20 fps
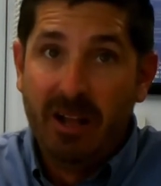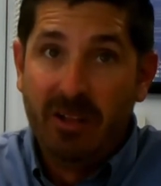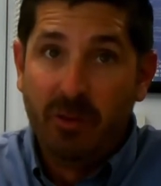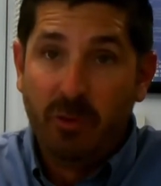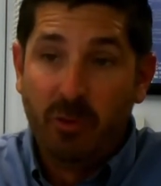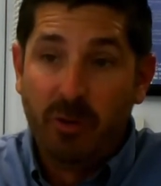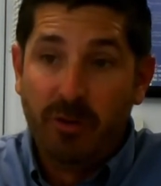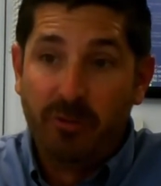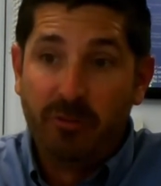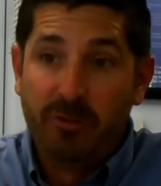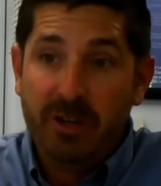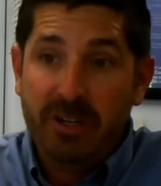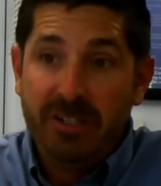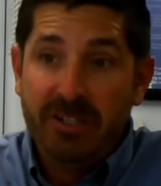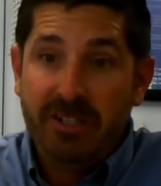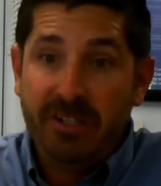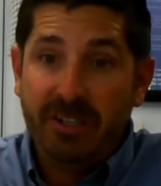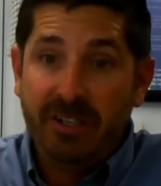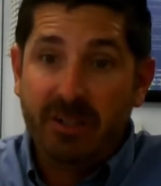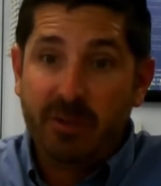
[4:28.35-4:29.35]
The water
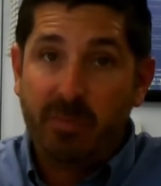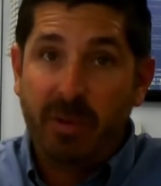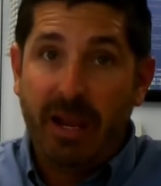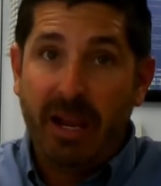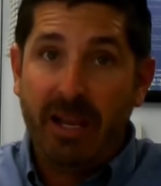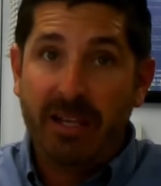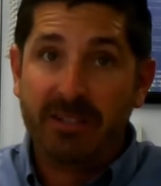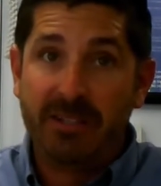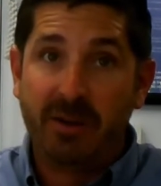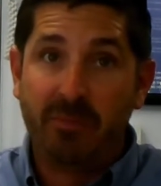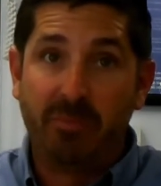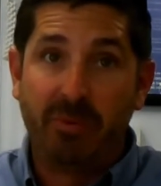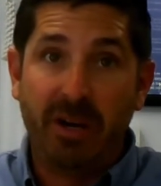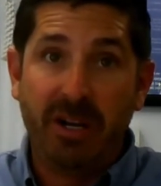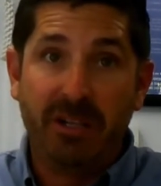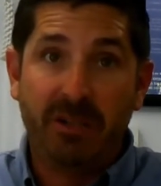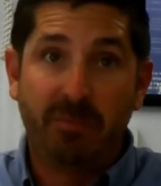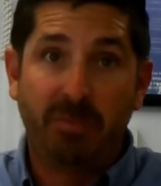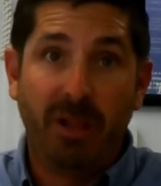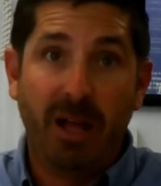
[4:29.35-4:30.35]
freezes, expands, and it
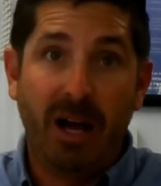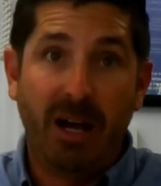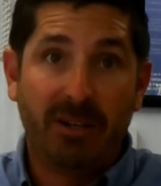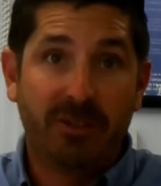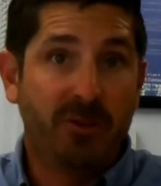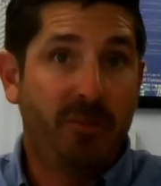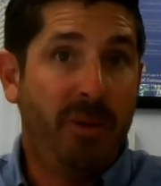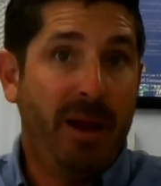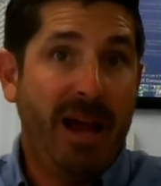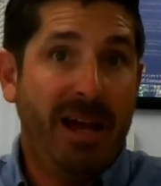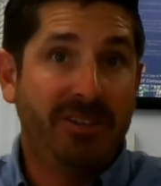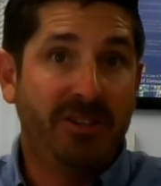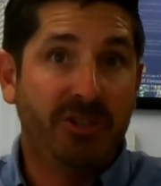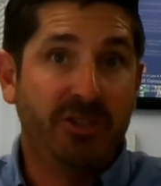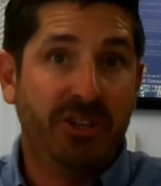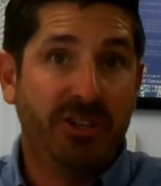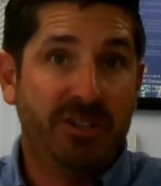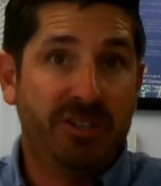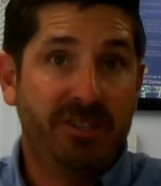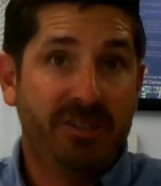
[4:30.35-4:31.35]
breaks blocks or
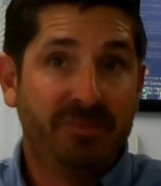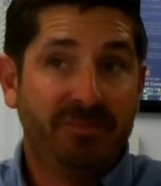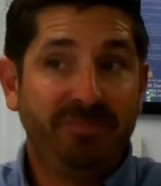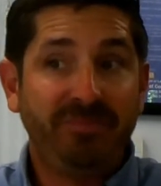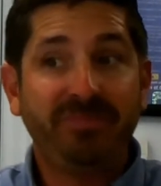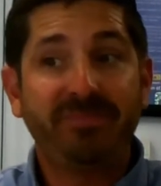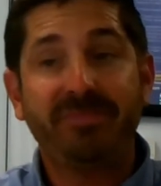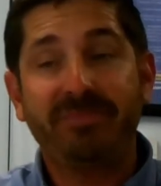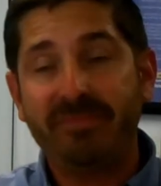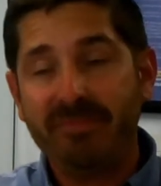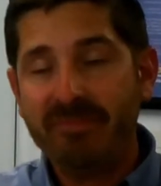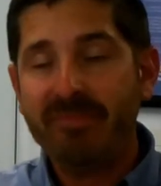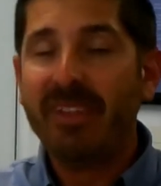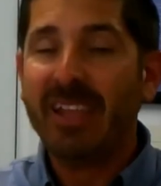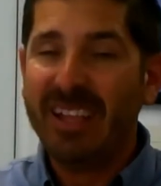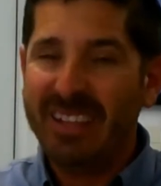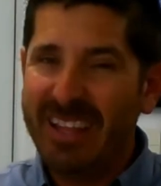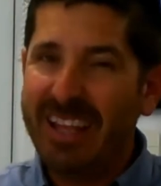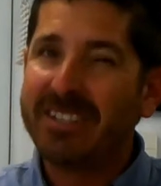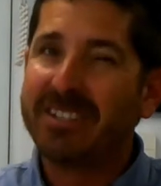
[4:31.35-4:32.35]
passages.
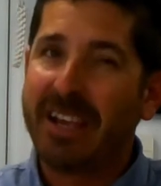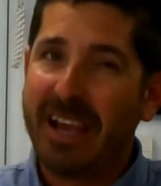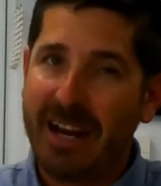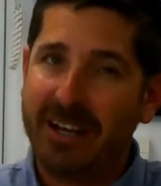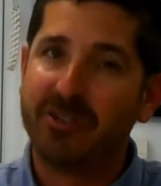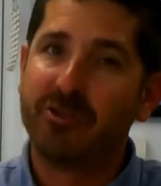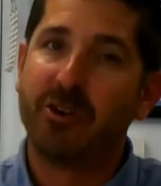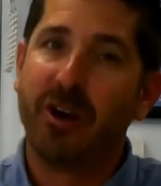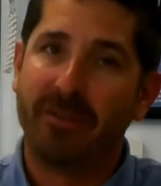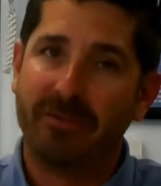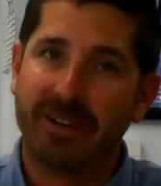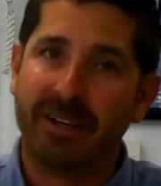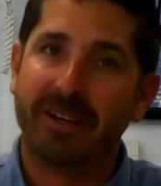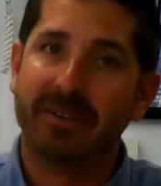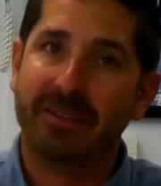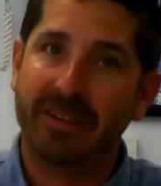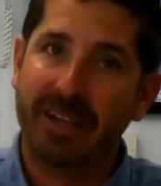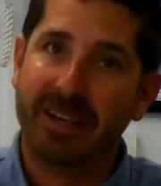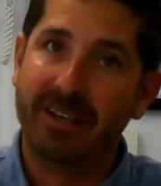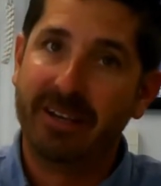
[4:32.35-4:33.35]
And that's catastrophic.
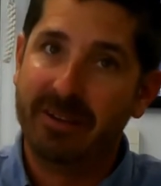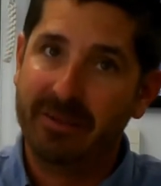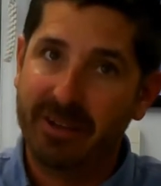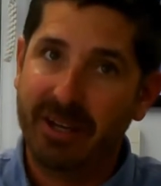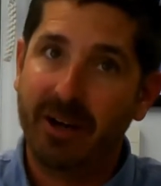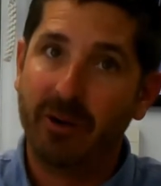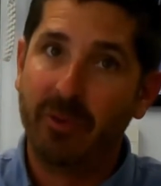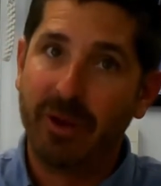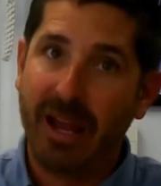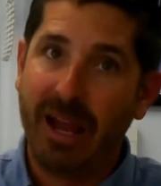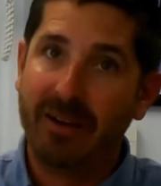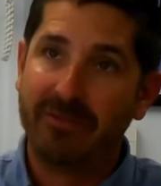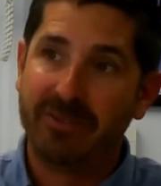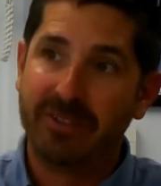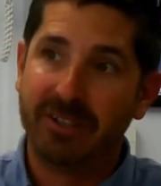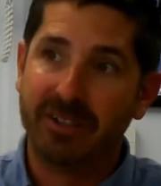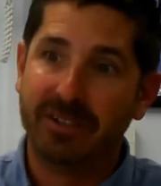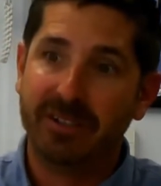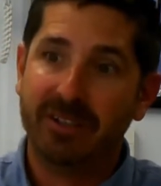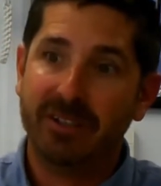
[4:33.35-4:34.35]
And then, you know, we have
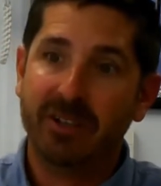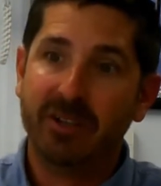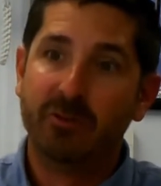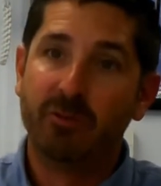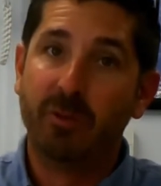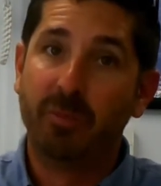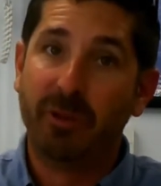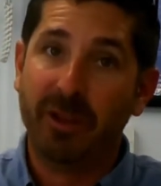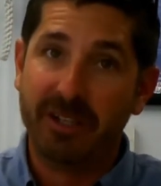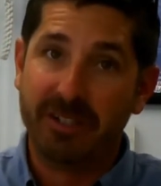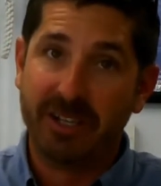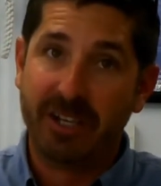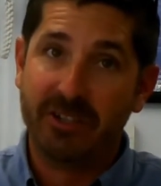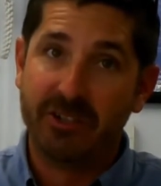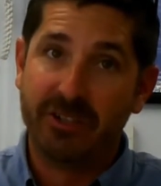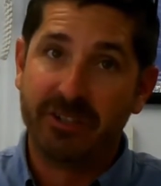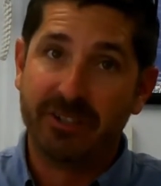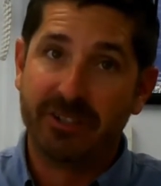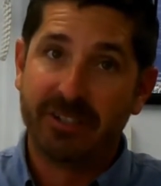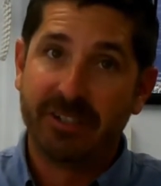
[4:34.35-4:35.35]
to replace
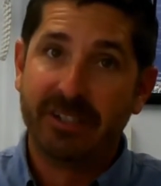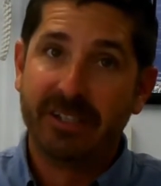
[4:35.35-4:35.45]
engines.